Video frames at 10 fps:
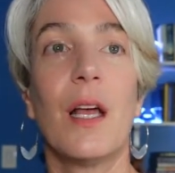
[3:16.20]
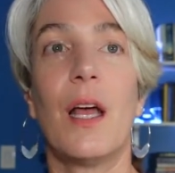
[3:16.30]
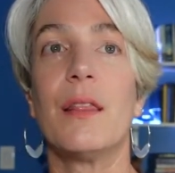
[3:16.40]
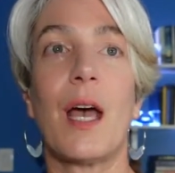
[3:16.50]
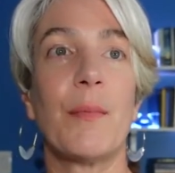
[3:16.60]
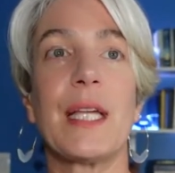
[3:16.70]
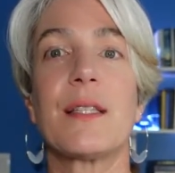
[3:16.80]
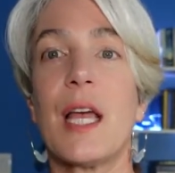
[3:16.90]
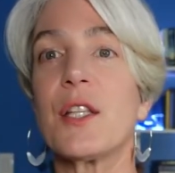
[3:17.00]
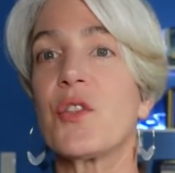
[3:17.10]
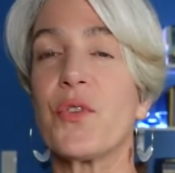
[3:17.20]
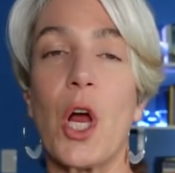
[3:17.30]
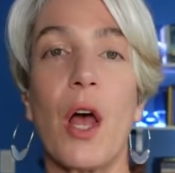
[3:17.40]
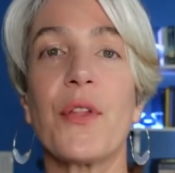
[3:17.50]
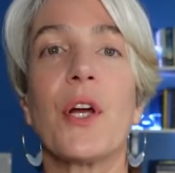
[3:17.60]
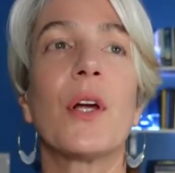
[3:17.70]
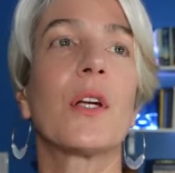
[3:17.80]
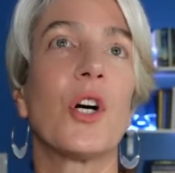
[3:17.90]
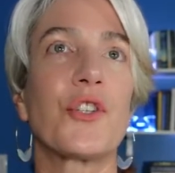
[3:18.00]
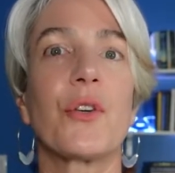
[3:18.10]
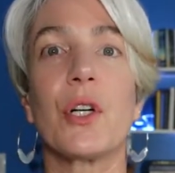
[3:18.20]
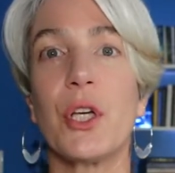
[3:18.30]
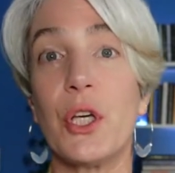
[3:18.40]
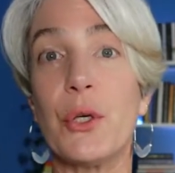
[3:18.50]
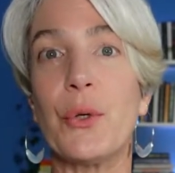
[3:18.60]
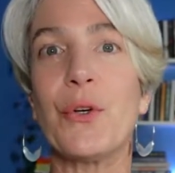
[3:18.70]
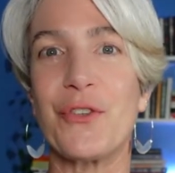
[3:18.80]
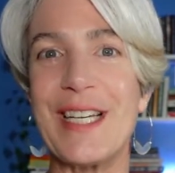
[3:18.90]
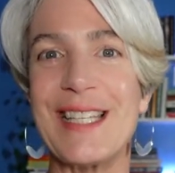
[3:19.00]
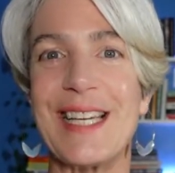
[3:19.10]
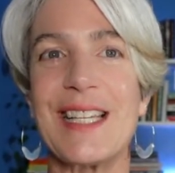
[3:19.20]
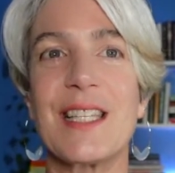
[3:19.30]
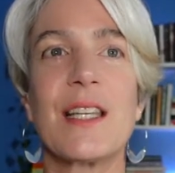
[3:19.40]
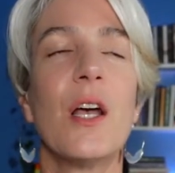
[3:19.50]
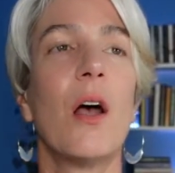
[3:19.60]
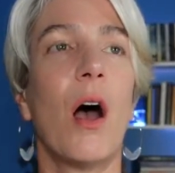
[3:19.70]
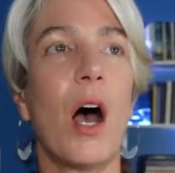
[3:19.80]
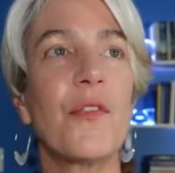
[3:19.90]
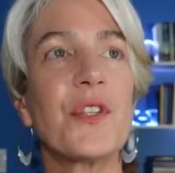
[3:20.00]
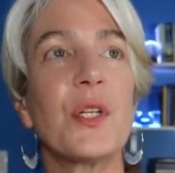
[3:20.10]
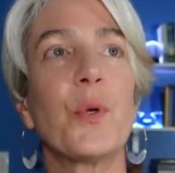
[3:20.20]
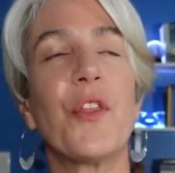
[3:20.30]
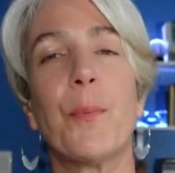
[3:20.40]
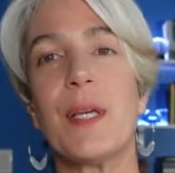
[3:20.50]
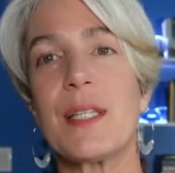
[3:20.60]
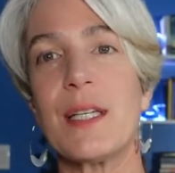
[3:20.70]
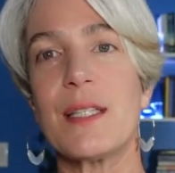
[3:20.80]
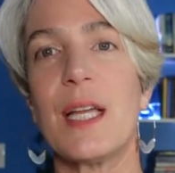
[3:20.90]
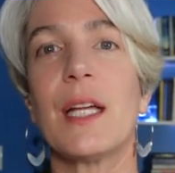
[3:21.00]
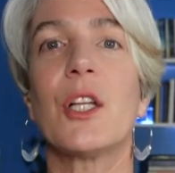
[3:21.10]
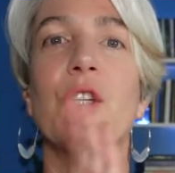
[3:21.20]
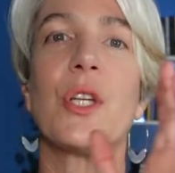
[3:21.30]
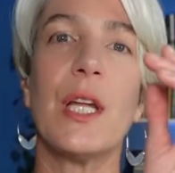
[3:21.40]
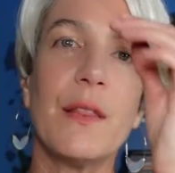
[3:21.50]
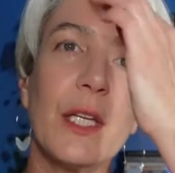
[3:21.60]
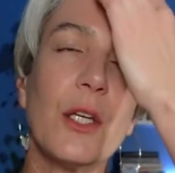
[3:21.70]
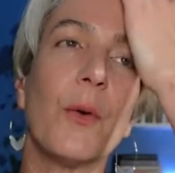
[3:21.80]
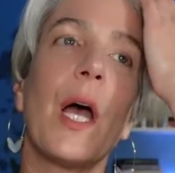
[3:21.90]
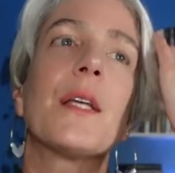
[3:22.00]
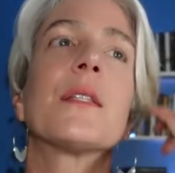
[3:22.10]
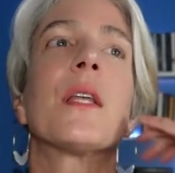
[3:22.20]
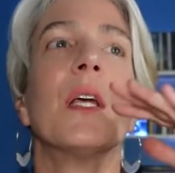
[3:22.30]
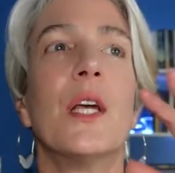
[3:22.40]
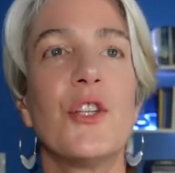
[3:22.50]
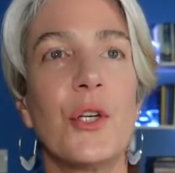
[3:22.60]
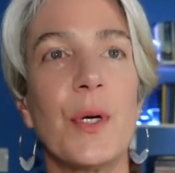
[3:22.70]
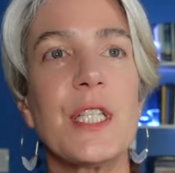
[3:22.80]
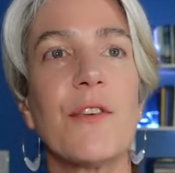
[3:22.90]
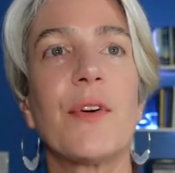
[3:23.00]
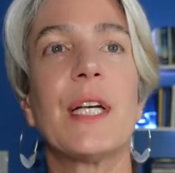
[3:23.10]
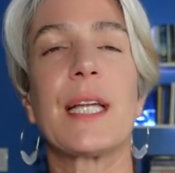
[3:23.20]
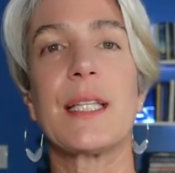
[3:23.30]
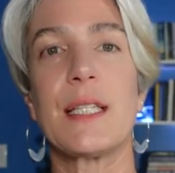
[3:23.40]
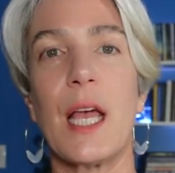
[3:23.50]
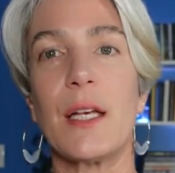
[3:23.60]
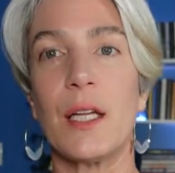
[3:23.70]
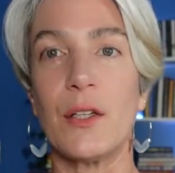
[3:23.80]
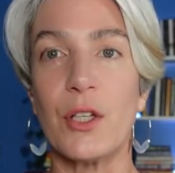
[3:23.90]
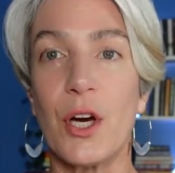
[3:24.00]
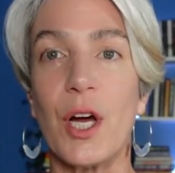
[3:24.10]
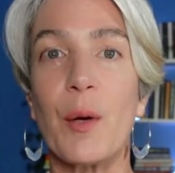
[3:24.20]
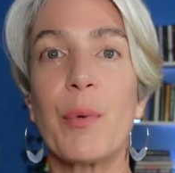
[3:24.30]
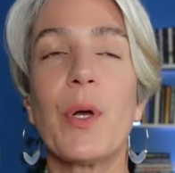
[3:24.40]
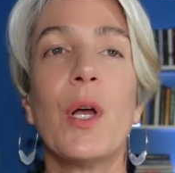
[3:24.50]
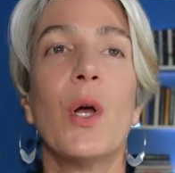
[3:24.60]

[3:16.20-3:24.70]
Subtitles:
And that makes sense for other cultural cue reasons. Often with business English in the US, to a different extent in Europe,